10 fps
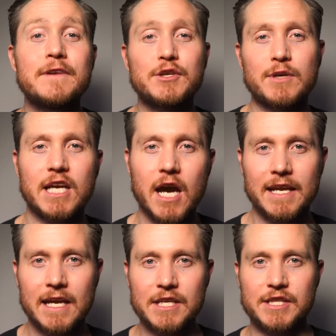Featuring
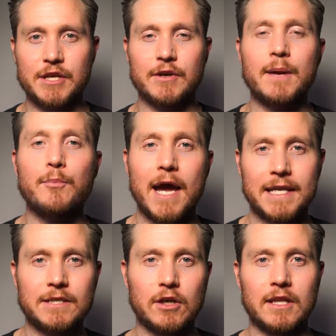cutting edge theory and
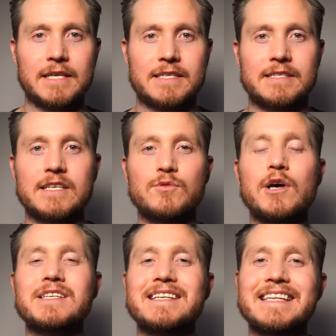practical lessons, as well as an